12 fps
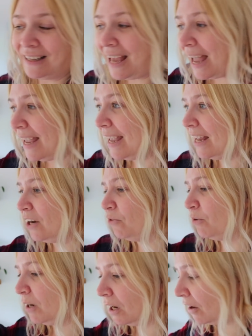Get in,
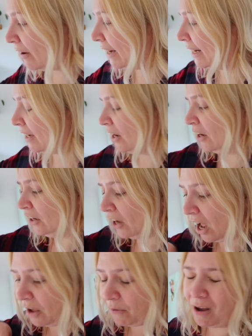recline,
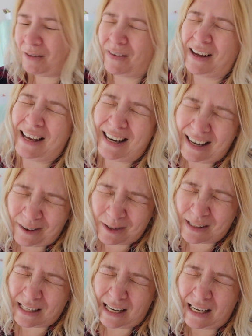coat over, little
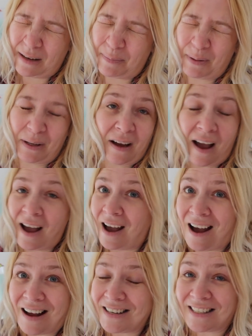sleep.
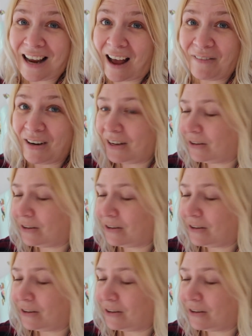Didn't have a